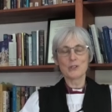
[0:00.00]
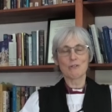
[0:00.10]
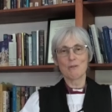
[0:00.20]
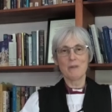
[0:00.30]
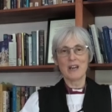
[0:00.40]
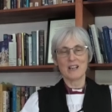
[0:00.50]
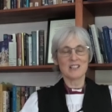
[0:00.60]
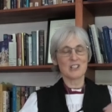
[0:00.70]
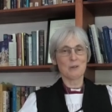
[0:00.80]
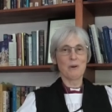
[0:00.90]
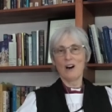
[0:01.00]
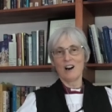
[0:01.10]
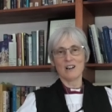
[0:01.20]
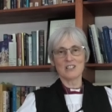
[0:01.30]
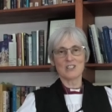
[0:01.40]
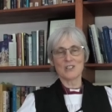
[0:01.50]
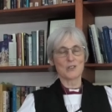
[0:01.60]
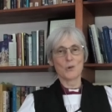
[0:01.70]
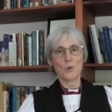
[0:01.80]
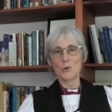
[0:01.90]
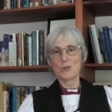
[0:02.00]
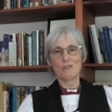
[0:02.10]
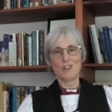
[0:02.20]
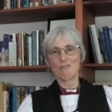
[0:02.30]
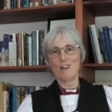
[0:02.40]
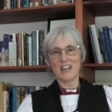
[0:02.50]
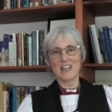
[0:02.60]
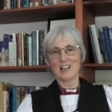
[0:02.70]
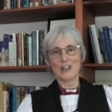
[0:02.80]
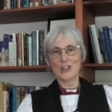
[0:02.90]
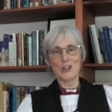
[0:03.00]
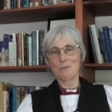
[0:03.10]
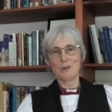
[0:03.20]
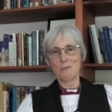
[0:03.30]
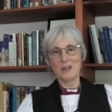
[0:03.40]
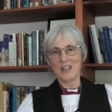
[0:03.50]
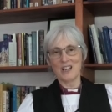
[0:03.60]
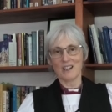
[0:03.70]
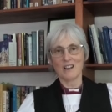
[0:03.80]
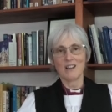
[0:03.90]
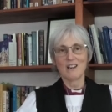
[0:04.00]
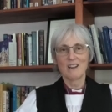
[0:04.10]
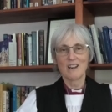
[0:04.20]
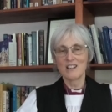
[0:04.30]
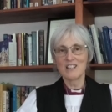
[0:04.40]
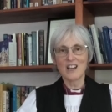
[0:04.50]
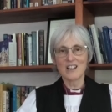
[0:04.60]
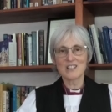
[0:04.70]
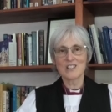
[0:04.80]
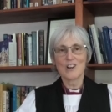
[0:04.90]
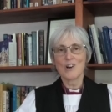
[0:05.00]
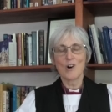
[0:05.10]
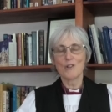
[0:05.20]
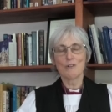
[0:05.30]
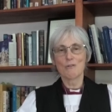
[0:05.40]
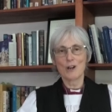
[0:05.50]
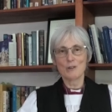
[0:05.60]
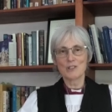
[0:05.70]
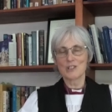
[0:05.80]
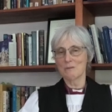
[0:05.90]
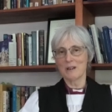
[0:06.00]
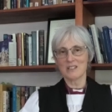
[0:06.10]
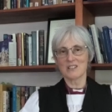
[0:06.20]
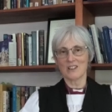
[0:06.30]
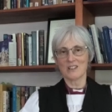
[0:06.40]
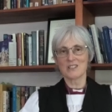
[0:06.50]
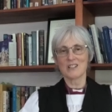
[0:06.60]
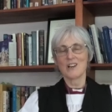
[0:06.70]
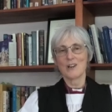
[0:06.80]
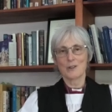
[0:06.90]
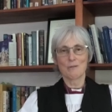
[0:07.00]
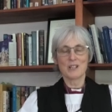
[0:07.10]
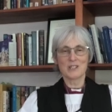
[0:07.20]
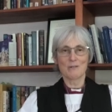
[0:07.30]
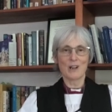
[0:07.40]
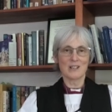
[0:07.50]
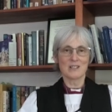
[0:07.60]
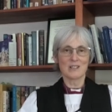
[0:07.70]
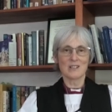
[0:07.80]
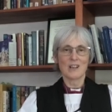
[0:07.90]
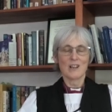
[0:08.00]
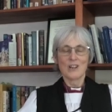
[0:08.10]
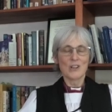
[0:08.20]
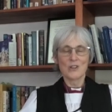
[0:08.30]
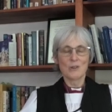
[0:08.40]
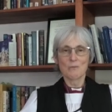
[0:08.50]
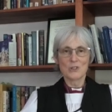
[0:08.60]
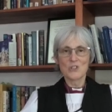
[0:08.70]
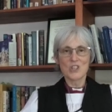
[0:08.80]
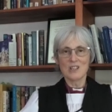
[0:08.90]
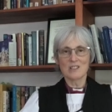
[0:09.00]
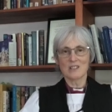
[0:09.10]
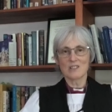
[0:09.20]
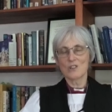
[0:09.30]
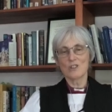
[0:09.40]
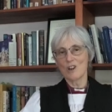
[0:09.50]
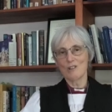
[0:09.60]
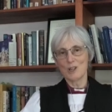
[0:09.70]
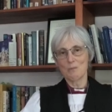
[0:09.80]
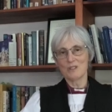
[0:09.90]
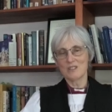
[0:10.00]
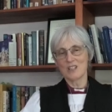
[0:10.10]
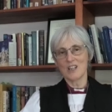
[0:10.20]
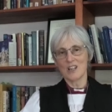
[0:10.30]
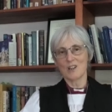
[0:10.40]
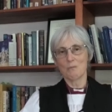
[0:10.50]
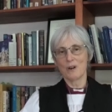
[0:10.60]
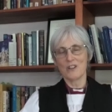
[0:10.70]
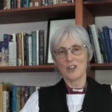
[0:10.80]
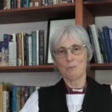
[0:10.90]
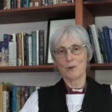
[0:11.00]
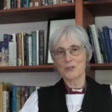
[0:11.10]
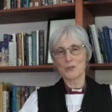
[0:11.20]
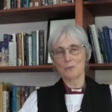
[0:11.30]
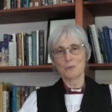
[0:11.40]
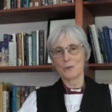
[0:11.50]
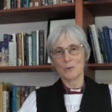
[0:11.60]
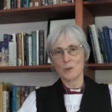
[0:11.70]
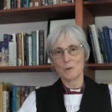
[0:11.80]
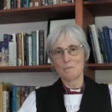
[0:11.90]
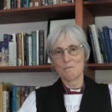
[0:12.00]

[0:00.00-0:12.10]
to Emmaus and passed as an ordinary, regular human being. And yet, on the road to Damascus, the resurrected human Jesus could only be seen by the Apostle Paul.